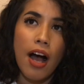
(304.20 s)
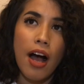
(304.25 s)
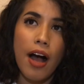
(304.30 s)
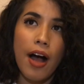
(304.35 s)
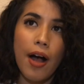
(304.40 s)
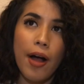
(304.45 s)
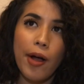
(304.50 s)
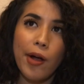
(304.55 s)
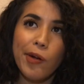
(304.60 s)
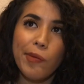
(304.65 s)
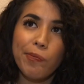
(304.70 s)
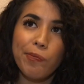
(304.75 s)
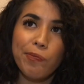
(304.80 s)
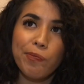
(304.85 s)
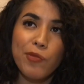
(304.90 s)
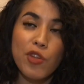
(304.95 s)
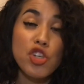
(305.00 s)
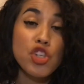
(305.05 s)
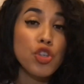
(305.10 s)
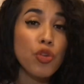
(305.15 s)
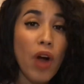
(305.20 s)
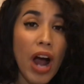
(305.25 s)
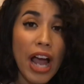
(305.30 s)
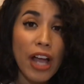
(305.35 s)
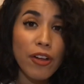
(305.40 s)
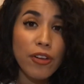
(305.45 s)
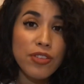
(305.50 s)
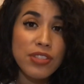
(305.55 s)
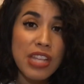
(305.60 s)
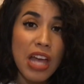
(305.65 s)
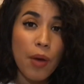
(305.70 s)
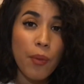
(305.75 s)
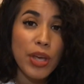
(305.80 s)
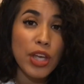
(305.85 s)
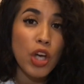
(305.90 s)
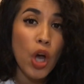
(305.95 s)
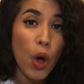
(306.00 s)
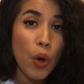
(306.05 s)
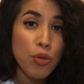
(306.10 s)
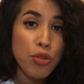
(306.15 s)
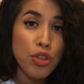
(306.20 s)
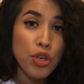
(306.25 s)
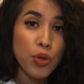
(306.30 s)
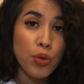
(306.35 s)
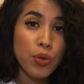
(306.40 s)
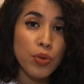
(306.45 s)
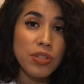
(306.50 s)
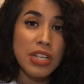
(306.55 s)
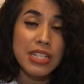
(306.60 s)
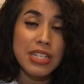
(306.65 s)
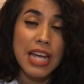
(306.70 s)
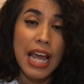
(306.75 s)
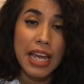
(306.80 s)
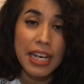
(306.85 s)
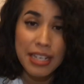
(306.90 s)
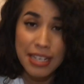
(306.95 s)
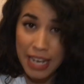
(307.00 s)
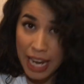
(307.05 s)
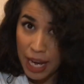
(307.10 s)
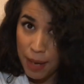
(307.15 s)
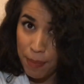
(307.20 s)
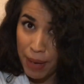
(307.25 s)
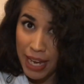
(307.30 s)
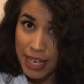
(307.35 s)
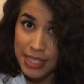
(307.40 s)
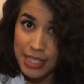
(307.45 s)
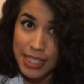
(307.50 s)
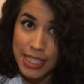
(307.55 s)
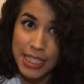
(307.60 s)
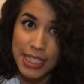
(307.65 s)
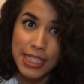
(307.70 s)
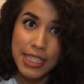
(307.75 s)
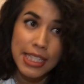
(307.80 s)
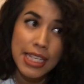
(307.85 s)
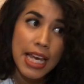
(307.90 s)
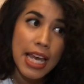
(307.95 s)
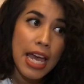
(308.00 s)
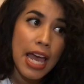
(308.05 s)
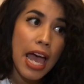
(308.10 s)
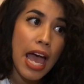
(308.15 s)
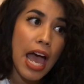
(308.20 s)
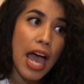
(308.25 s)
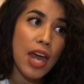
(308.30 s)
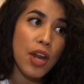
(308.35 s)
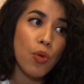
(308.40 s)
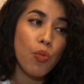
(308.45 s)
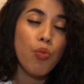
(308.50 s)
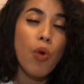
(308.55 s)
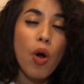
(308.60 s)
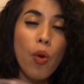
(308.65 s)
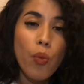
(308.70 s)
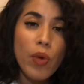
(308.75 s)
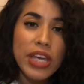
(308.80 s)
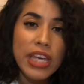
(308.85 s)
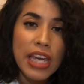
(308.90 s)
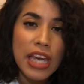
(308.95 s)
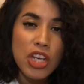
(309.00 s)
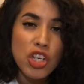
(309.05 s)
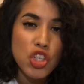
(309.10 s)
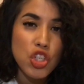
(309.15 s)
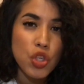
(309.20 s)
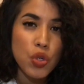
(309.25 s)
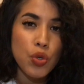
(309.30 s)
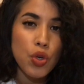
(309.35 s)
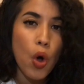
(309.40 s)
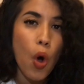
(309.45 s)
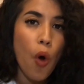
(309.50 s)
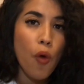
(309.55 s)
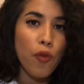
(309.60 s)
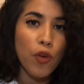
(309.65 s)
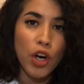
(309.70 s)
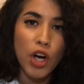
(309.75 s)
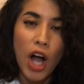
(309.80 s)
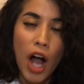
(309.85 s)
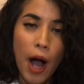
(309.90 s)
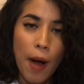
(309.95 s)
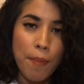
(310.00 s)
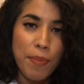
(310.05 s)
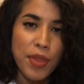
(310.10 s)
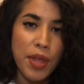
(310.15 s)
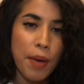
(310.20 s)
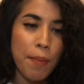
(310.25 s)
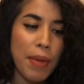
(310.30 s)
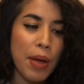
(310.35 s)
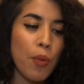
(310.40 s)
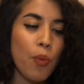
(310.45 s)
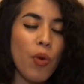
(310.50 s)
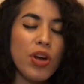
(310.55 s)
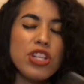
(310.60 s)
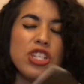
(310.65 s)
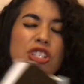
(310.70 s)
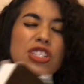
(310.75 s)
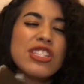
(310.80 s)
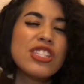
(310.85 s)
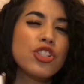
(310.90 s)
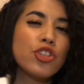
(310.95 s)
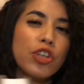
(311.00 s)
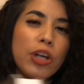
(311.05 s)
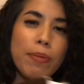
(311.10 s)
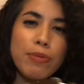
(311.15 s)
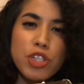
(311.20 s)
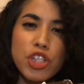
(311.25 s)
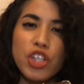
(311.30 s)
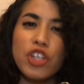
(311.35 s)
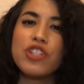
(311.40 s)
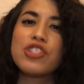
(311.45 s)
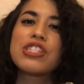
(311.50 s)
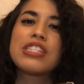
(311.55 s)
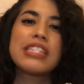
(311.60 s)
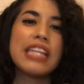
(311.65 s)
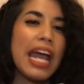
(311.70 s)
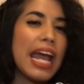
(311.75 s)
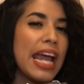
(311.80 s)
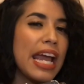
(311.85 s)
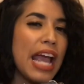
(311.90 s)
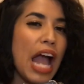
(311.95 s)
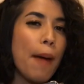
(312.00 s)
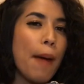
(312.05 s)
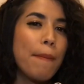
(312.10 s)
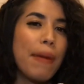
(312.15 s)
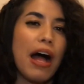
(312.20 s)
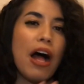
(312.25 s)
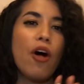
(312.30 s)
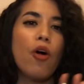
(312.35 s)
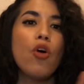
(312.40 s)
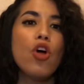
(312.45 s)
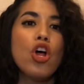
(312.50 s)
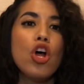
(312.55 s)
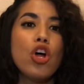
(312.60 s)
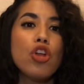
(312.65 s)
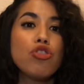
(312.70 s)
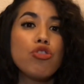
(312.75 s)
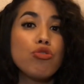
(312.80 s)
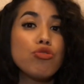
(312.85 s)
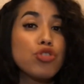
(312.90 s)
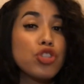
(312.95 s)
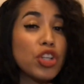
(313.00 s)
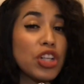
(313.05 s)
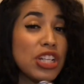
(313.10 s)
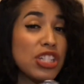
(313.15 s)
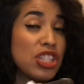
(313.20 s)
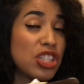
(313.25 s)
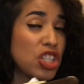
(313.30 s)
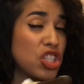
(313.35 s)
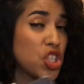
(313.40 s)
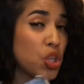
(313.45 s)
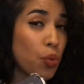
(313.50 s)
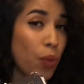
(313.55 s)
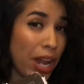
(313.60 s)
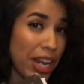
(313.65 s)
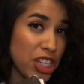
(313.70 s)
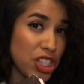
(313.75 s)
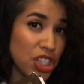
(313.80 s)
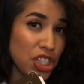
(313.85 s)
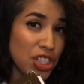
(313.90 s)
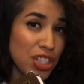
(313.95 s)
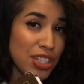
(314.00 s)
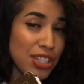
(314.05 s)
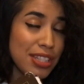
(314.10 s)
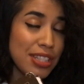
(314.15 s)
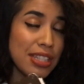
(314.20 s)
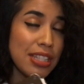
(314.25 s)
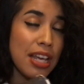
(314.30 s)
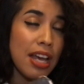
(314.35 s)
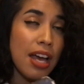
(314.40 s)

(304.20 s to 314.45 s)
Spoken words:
trials that we go through the day-to-day basis and what we can do to overcome them and what does scripture say about those certain situations.